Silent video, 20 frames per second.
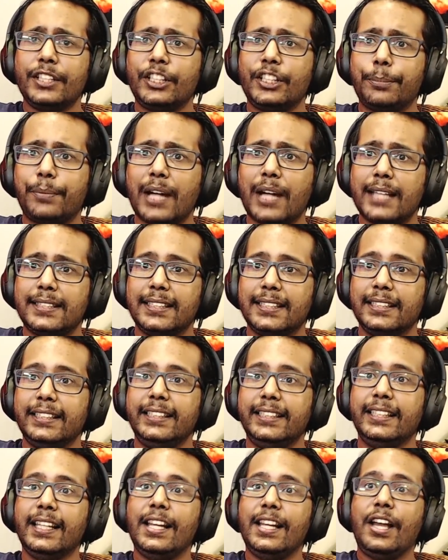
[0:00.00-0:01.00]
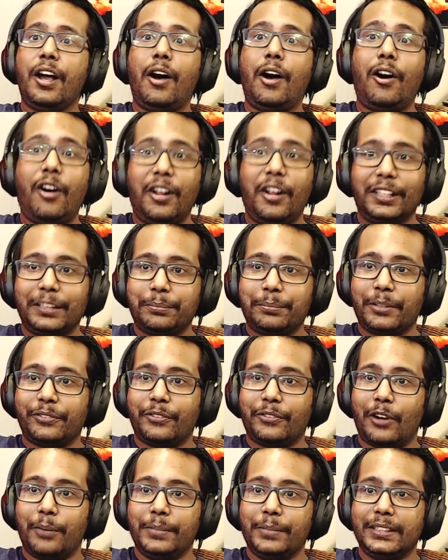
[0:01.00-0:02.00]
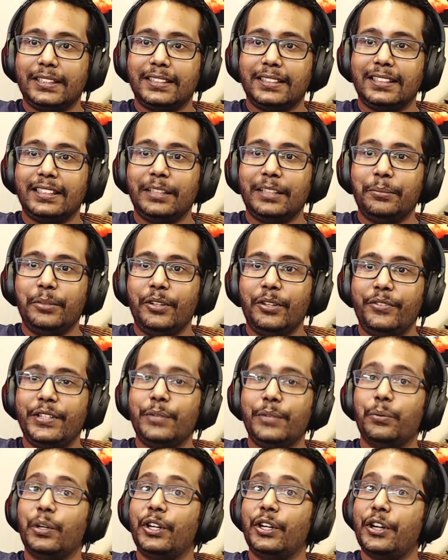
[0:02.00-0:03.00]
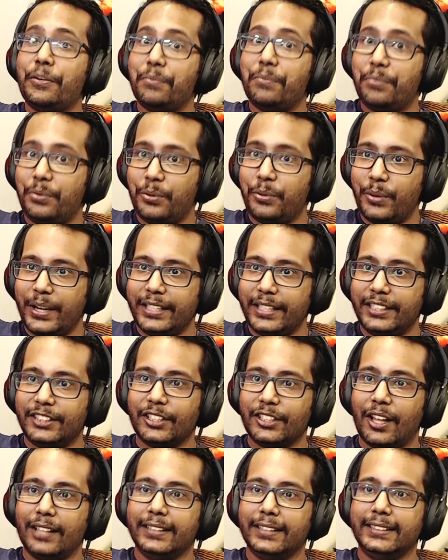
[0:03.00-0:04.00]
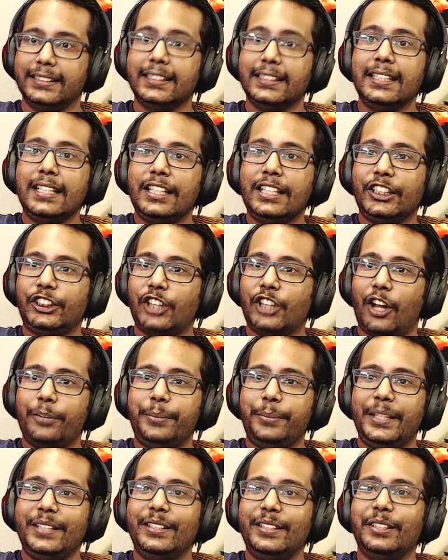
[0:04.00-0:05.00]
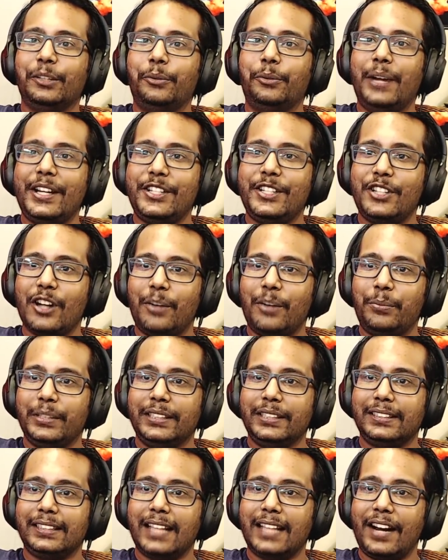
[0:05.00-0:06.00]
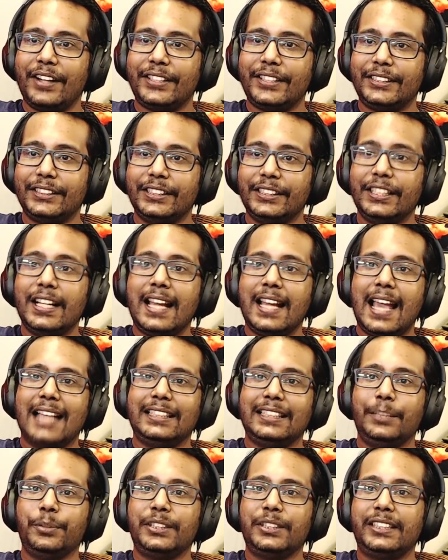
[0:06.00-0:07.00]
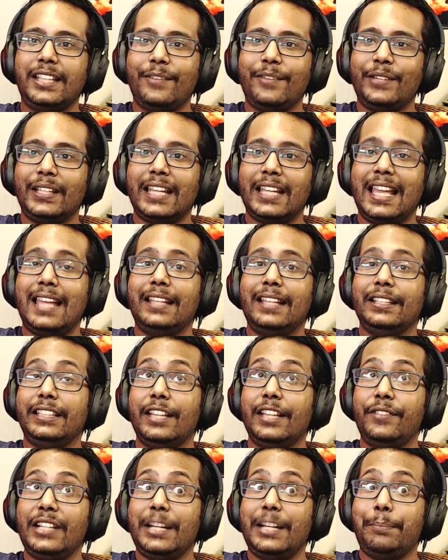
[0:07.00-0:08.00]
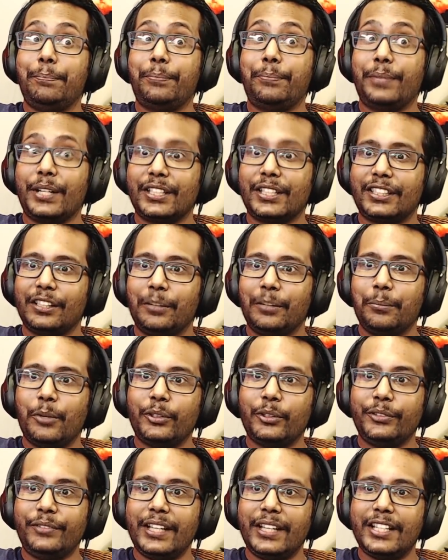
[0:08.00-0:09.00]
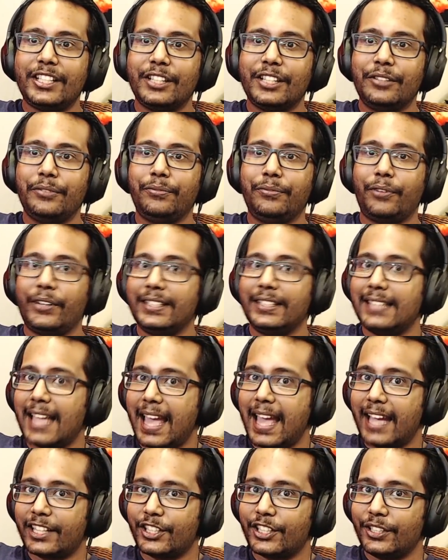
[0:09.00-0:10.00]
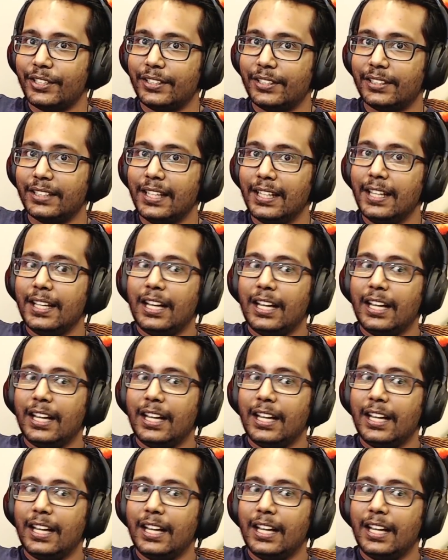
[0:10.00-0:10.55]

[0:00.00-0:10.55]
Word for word: Surprisingly, all the performances in the movie were pretty solid. Sean Bean did a great job with his character, as he was given a personal motivation for his actions.